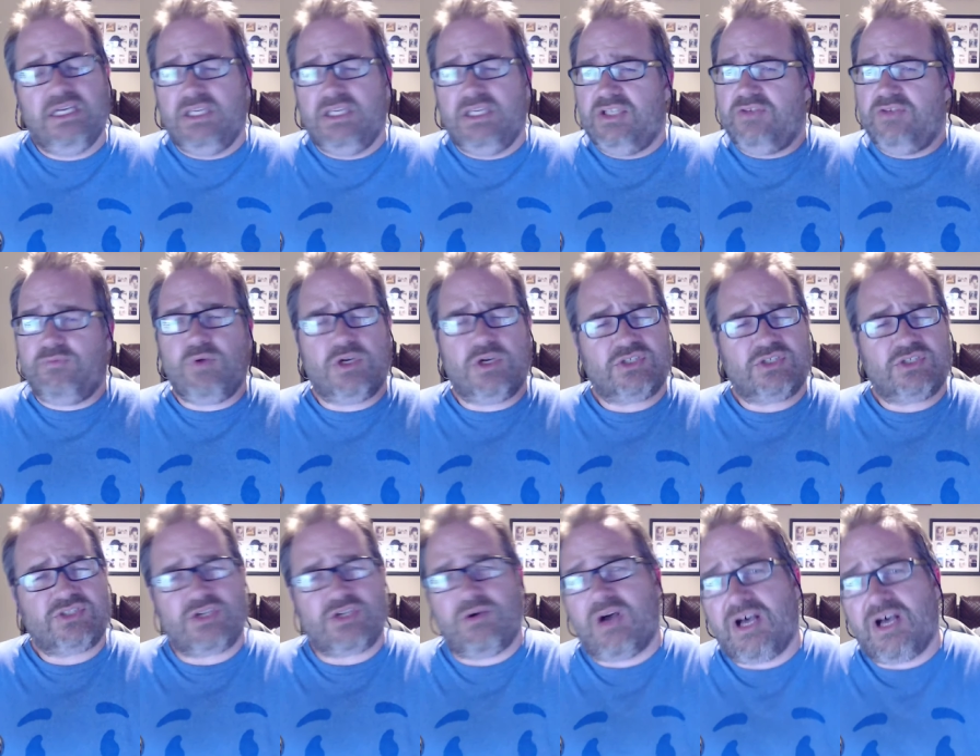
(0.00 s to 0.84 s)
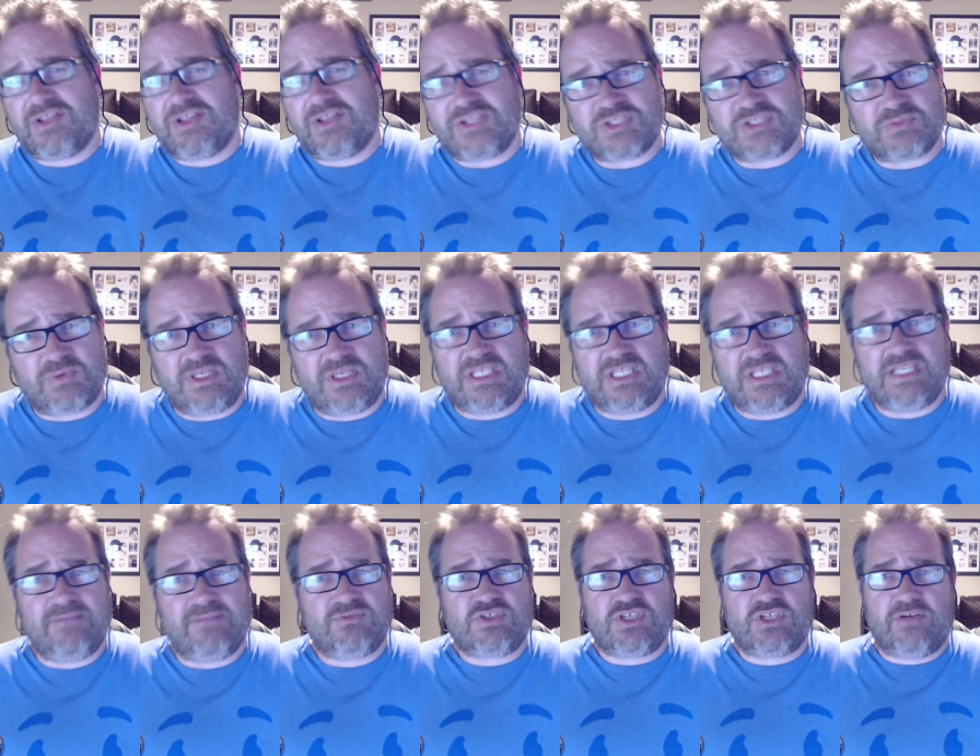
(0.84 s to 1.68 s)
you've worked so hard this week,
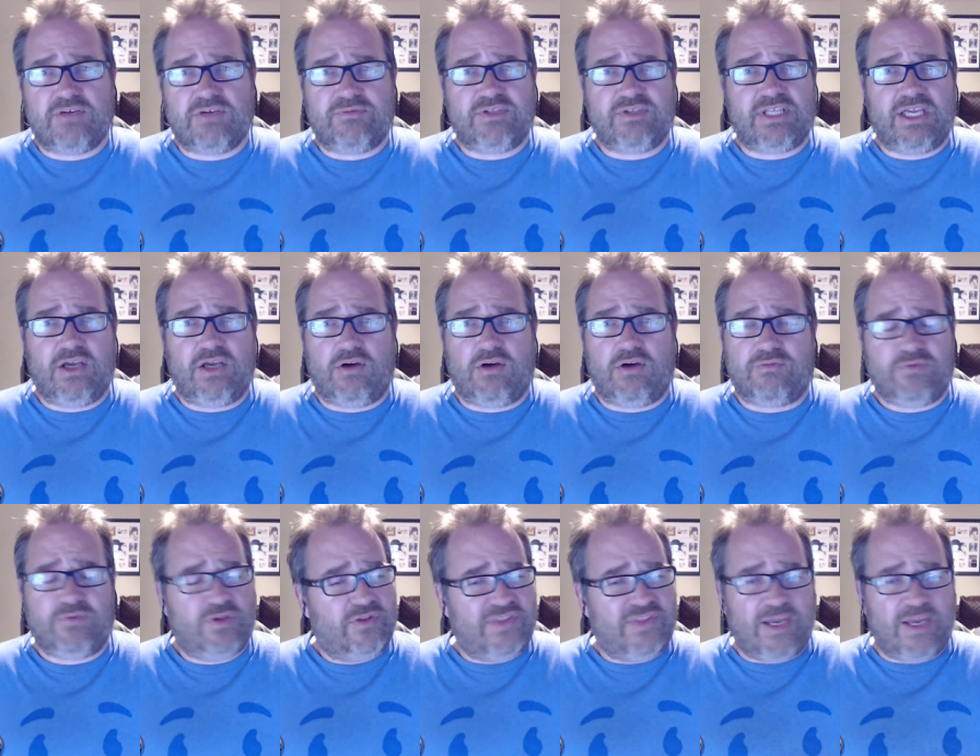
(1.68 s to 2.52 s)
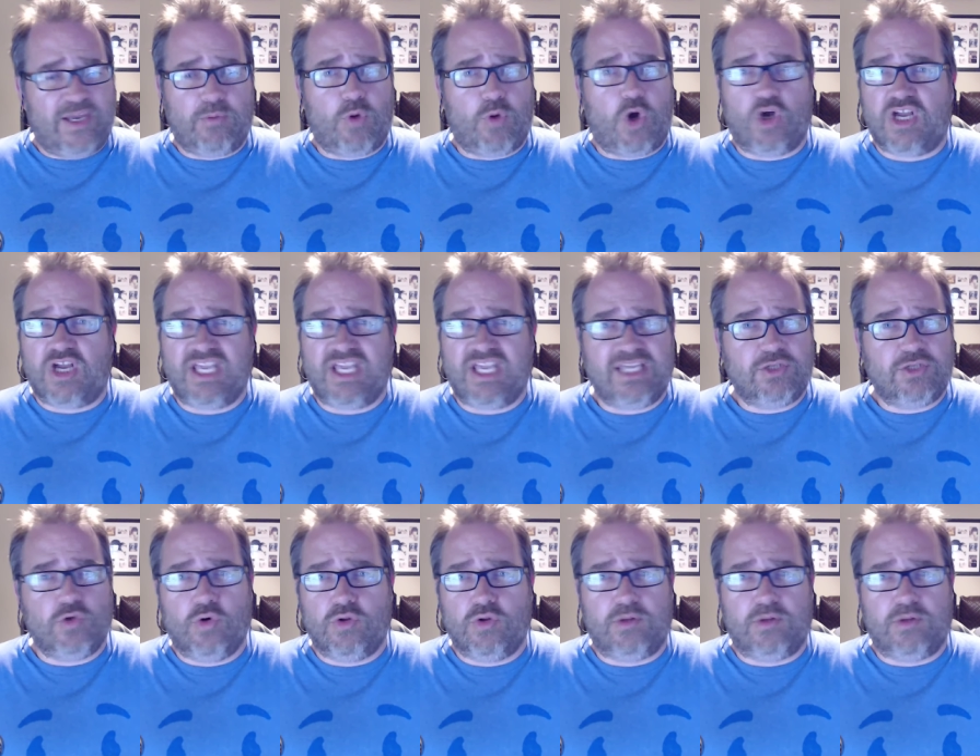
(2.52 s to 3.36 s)
give yourself a day off. They're wrong.
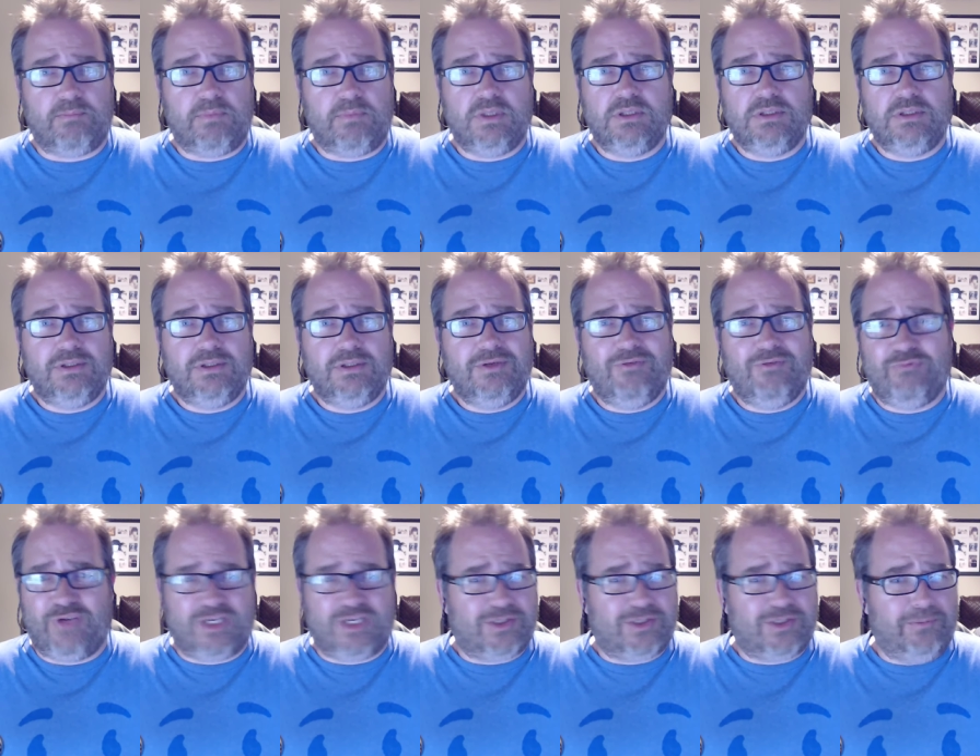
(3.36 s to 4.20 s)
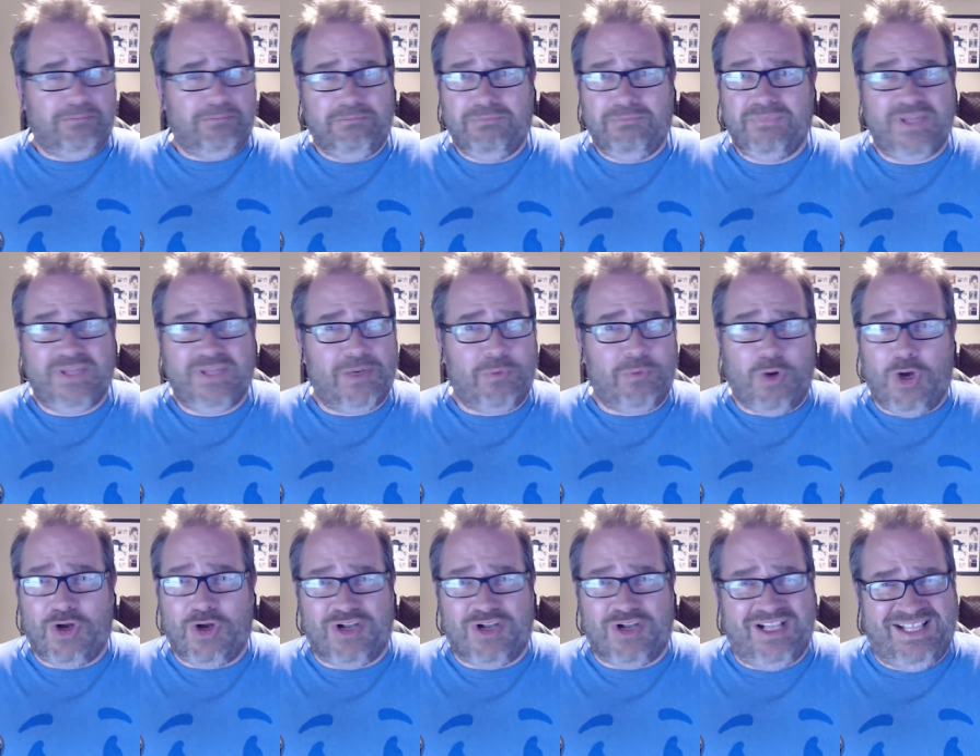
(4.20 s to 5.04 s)
Ignore them. Fuck them. They're wrong.